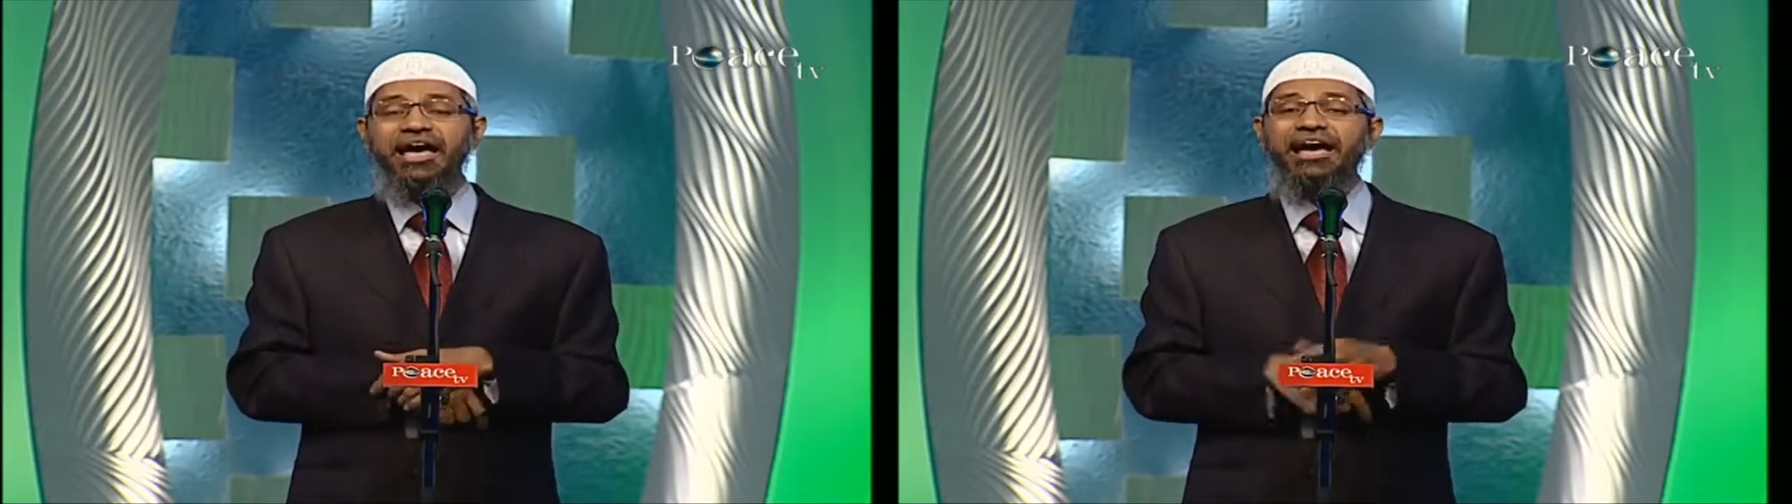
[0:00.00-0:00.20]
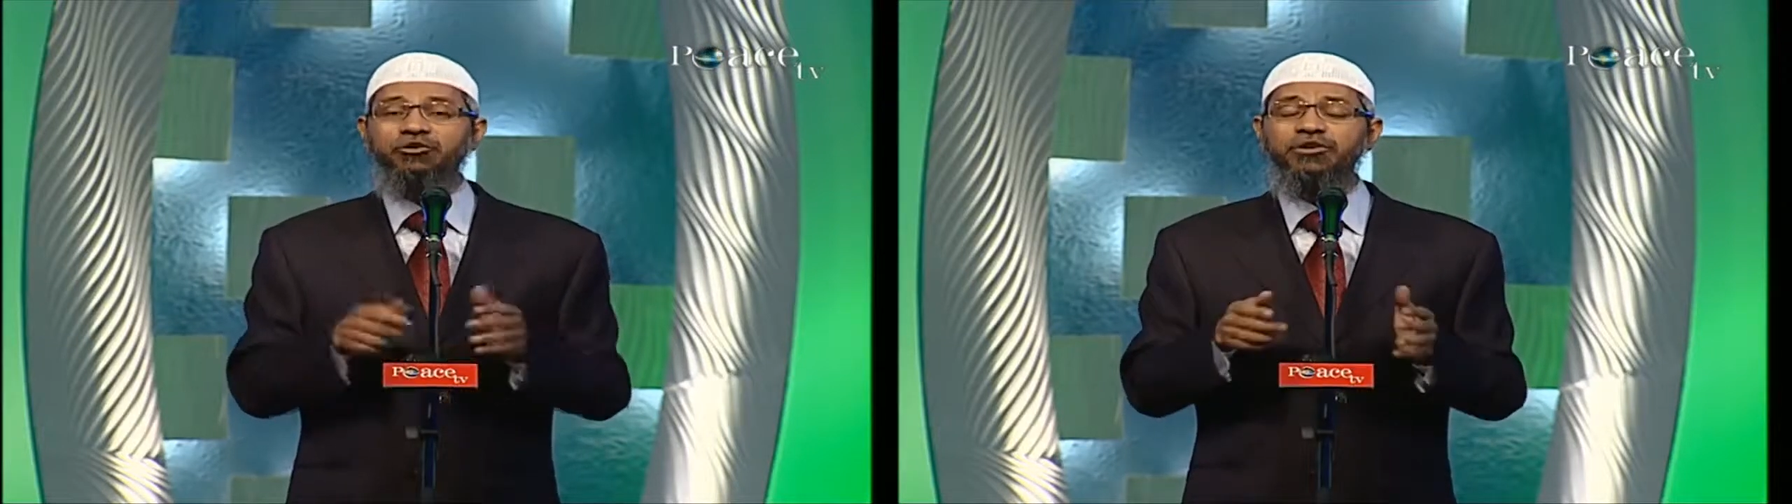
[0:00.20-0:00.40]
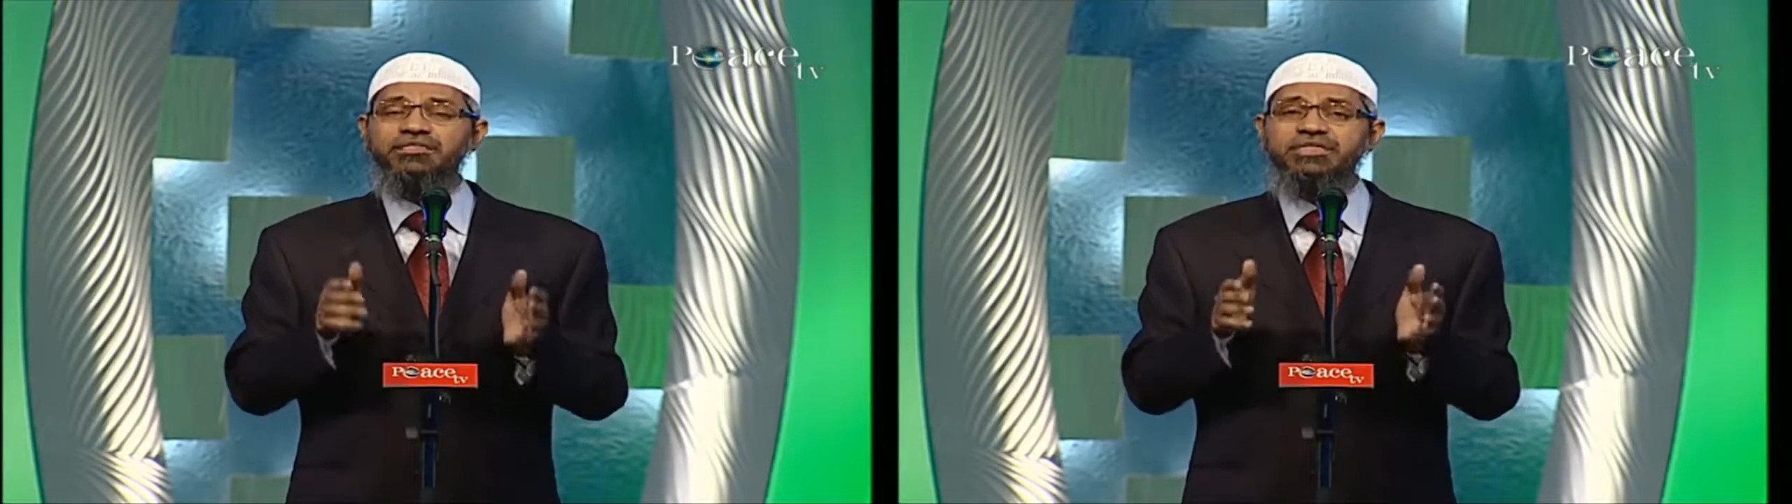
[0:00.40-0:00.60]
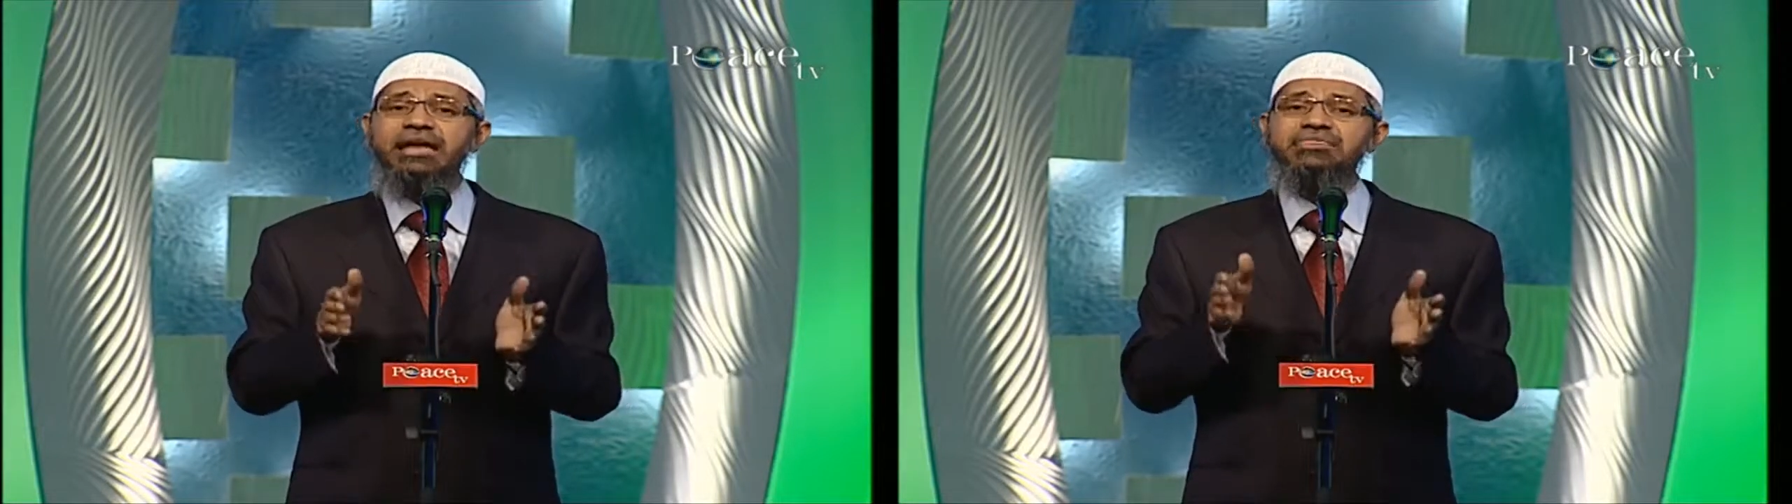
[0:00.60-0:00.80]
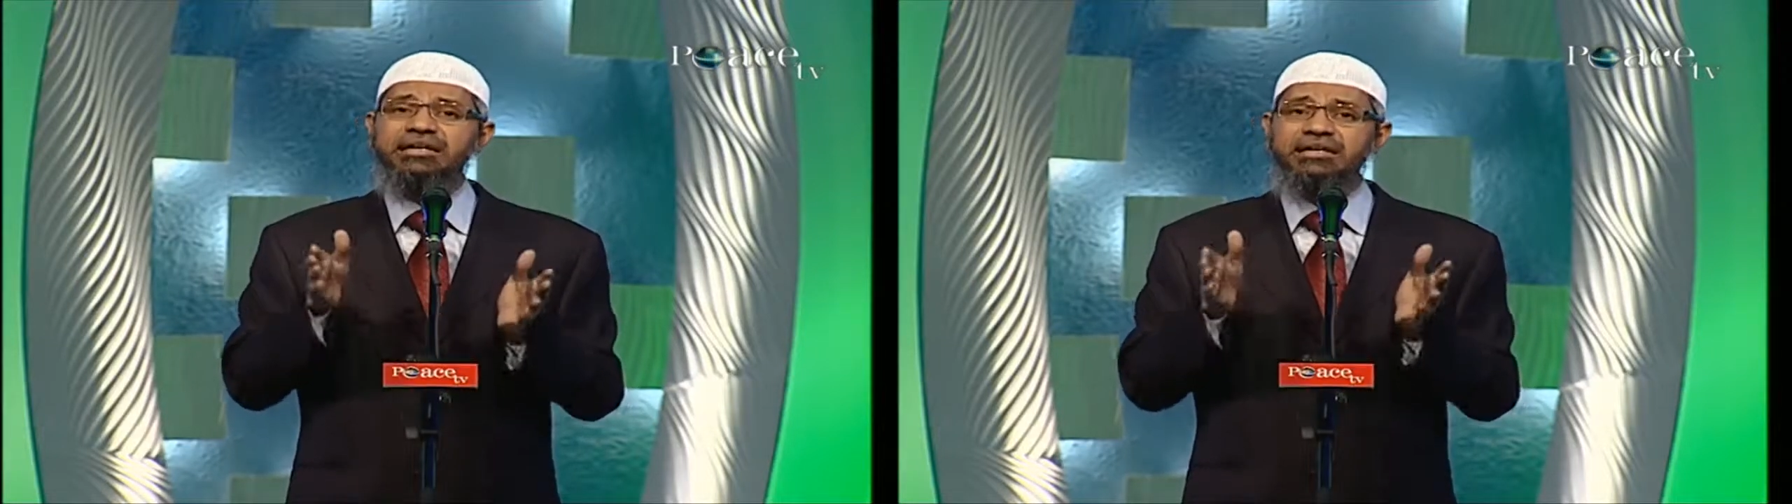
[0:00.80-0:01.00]
And today
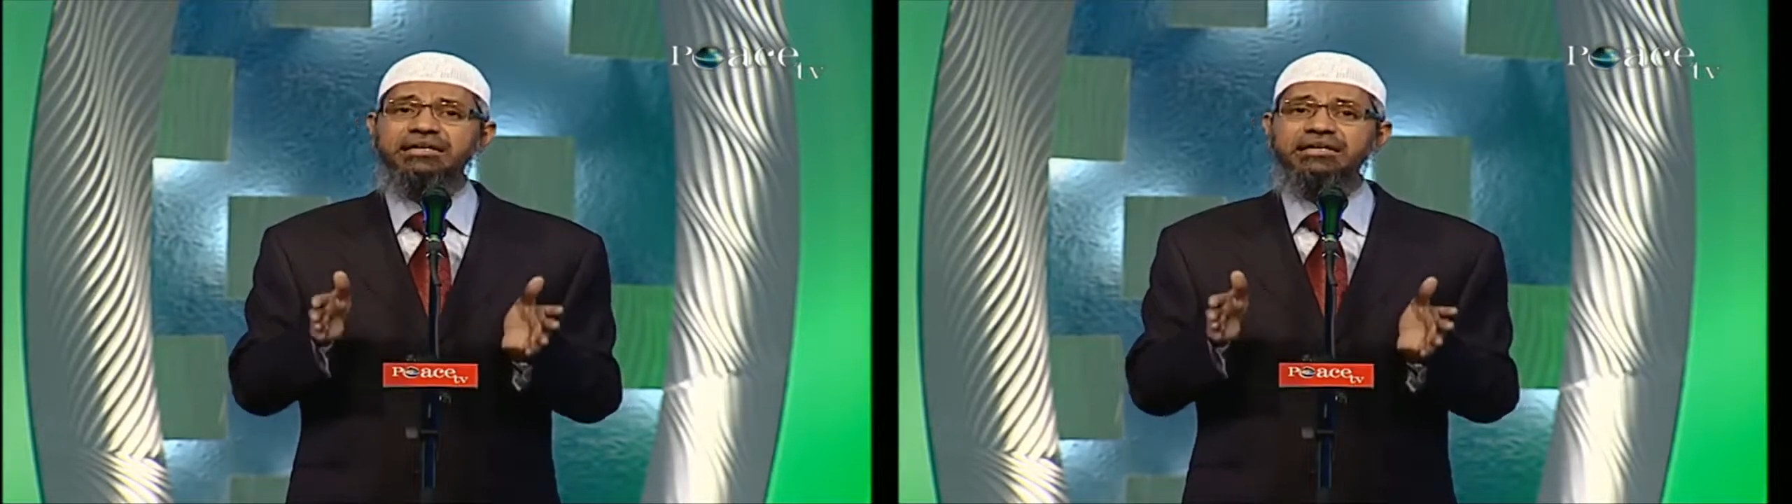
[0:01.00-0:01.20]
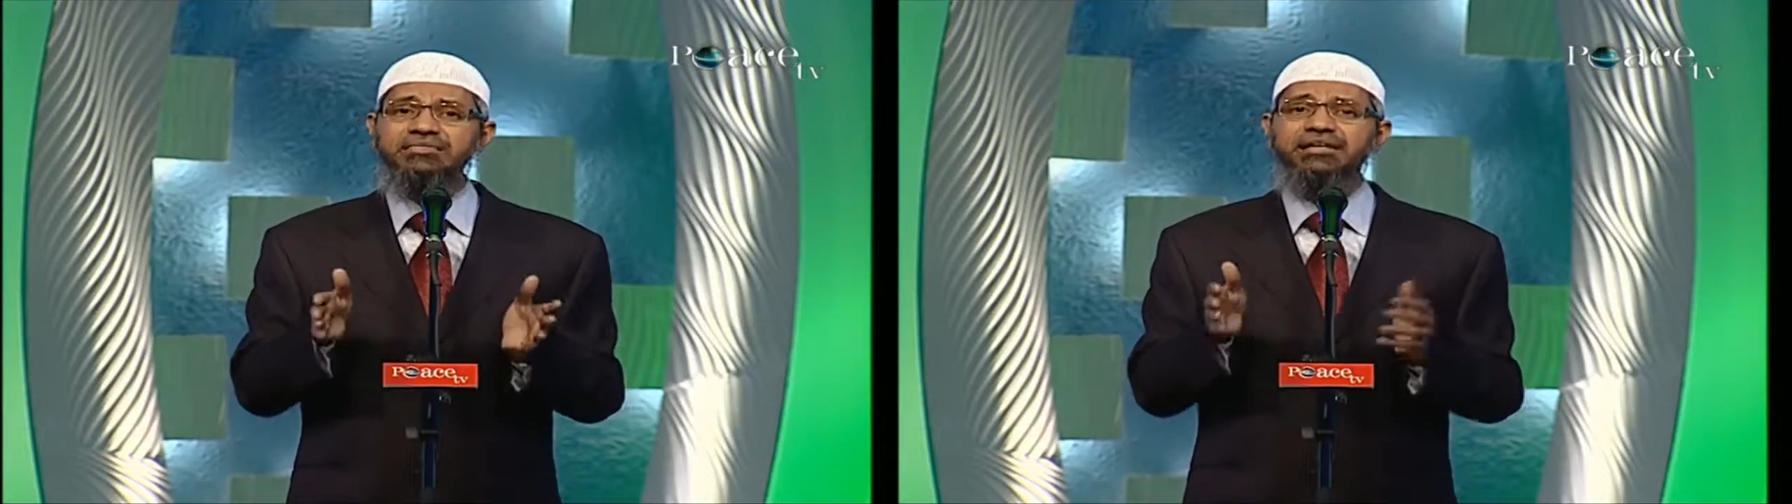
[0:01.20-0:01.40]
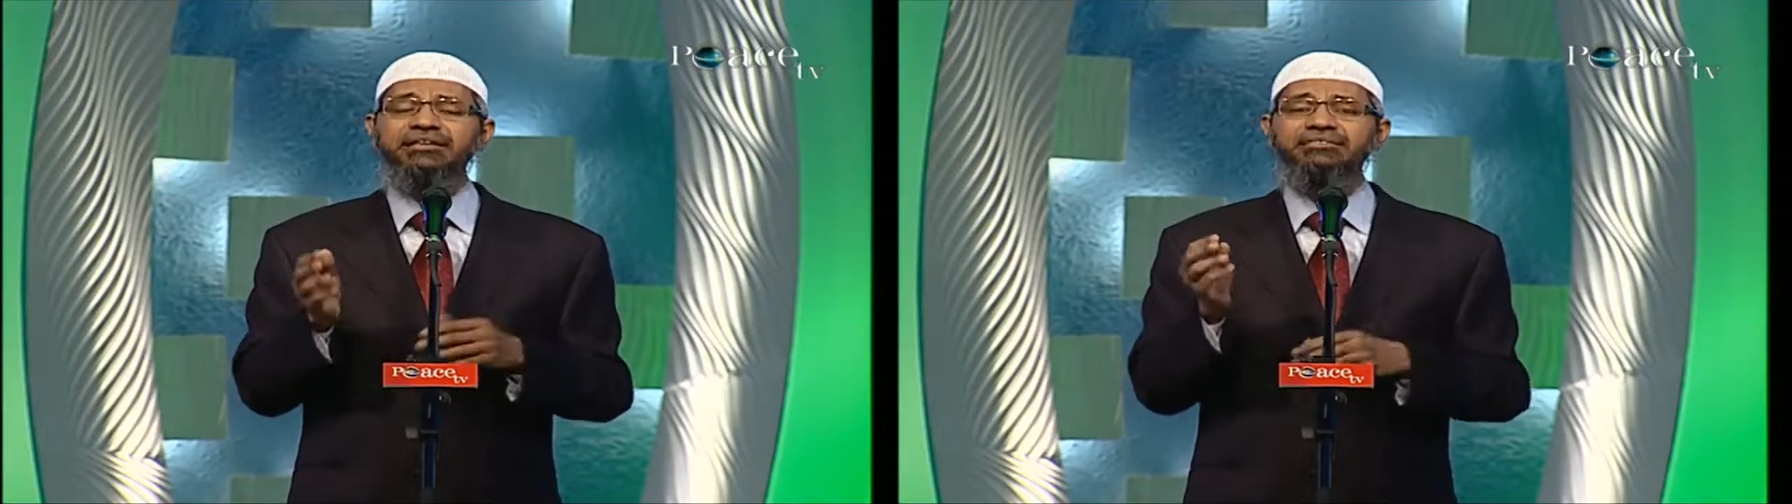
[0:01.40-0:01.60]
science agrees